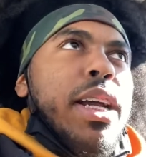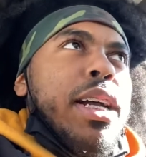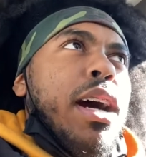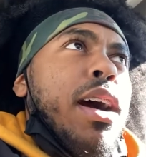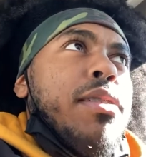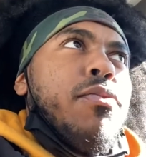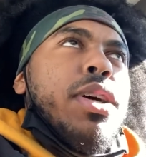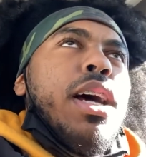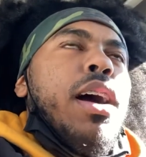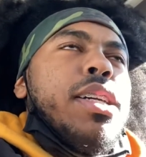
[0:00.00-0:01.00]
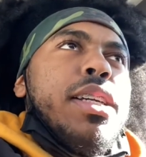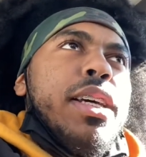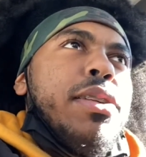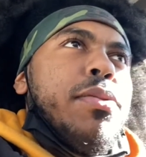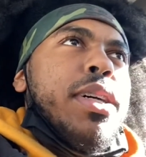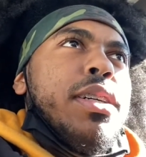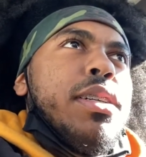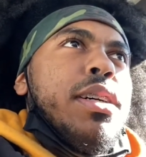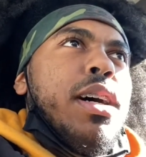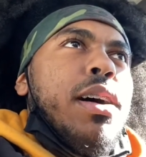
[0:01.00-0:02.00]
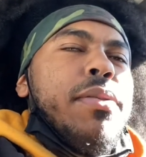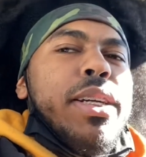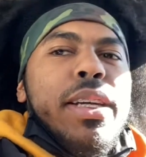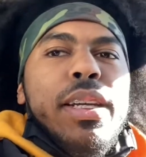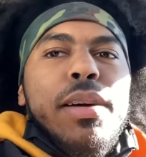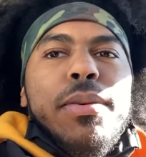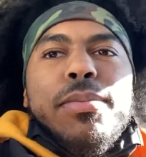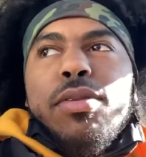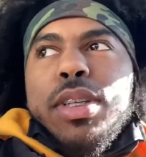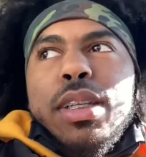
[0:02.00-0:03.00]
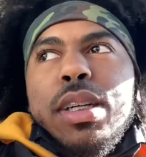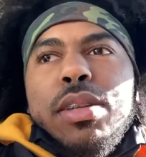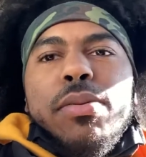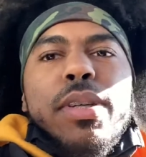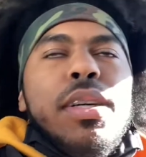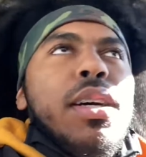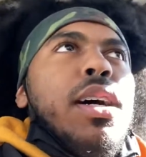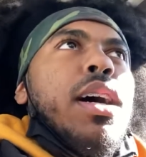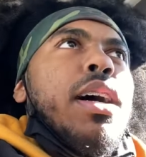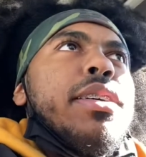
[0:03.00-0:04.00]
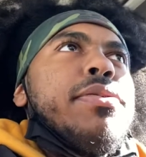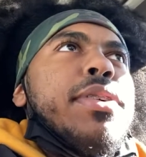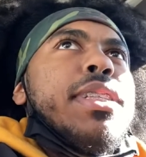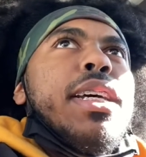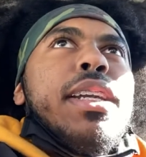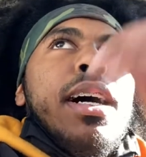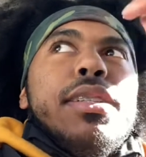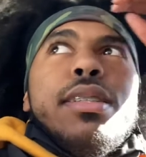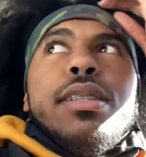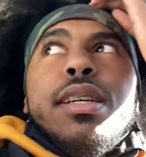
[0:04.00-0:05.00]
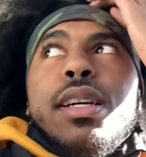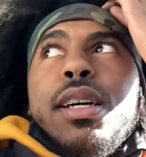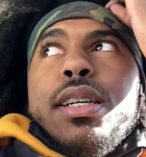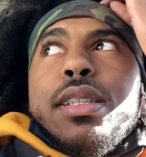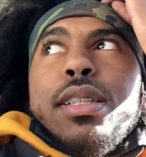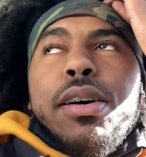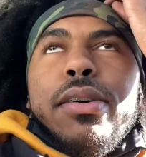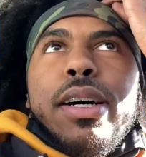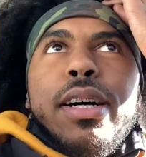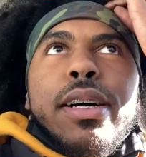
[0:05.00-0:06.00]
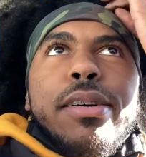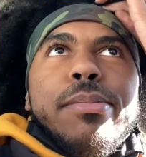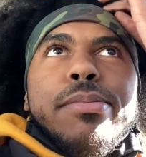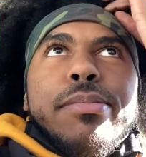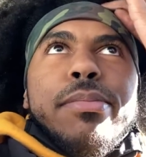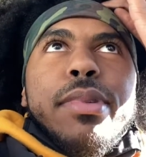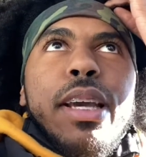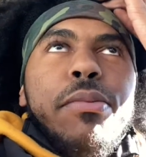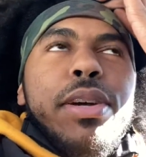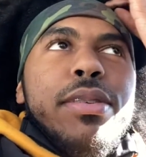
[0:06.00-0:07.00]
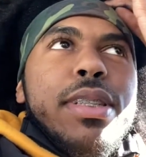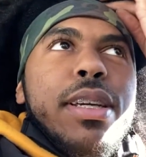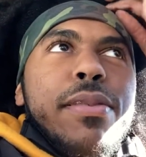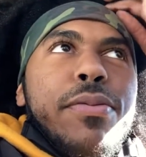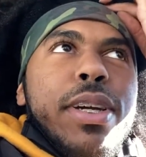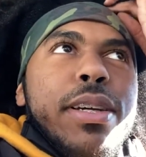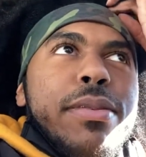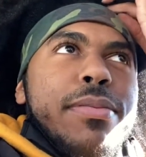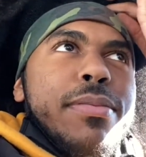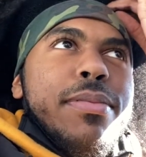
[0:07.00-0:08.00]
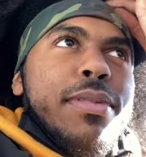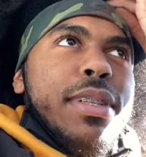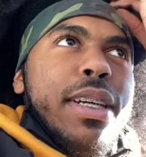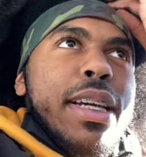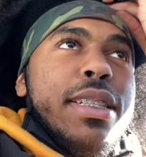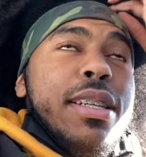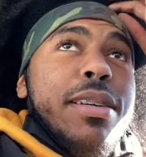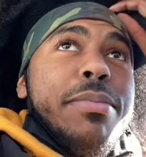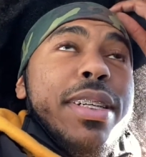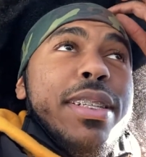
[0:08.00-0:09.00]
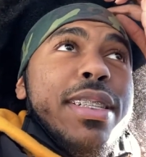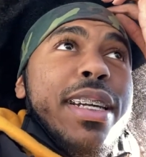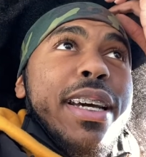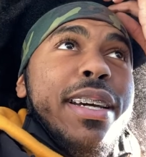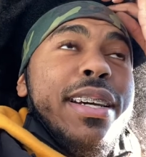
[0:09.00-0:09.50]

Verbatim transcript: I, I, well I already did one already and now I'm doing another one. Uh it's for ten dollars. So um yeah, we're gonna see if we can get something in today.